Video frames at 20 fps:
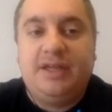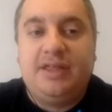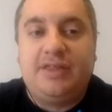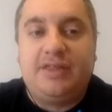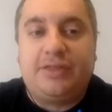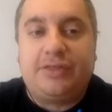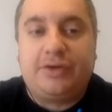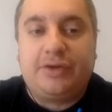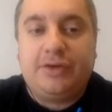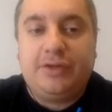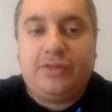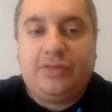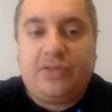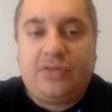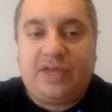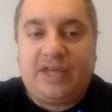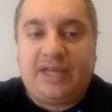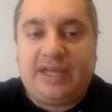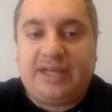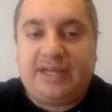The third
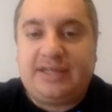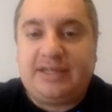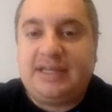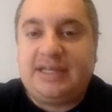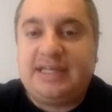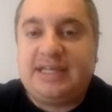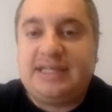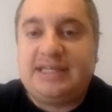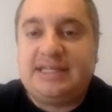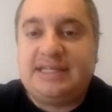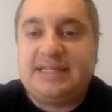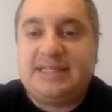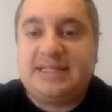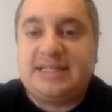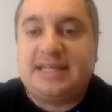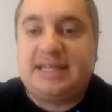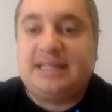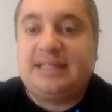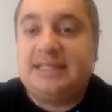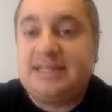thing is,
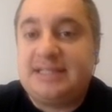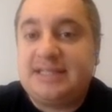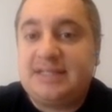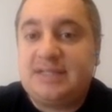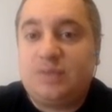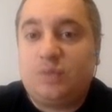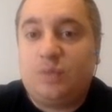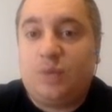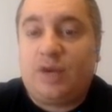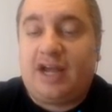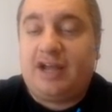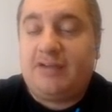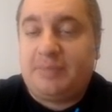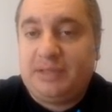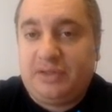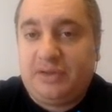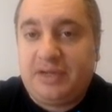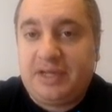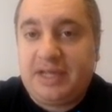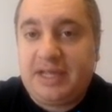at least when I've
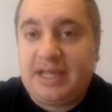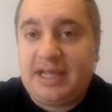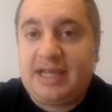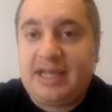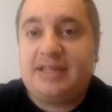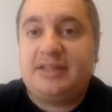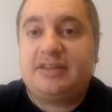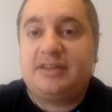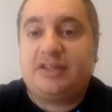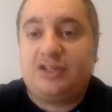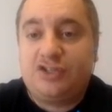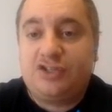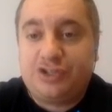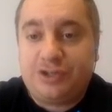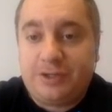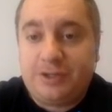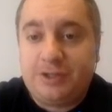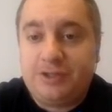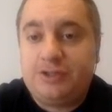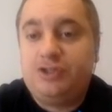been looking at the
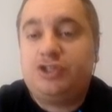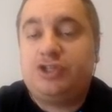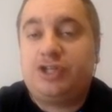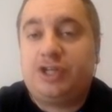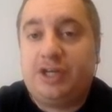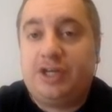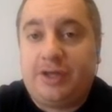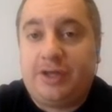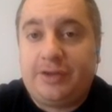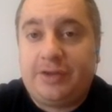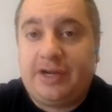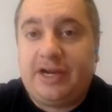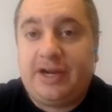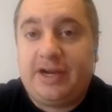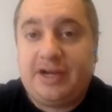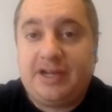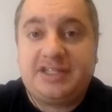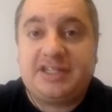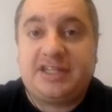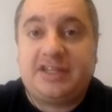church and other
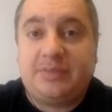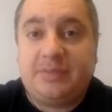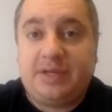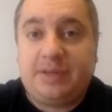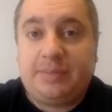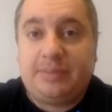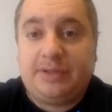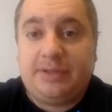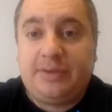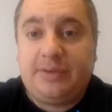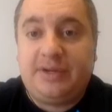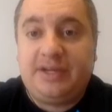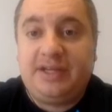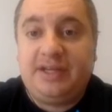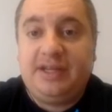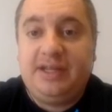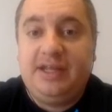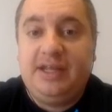areas that have been uploaded,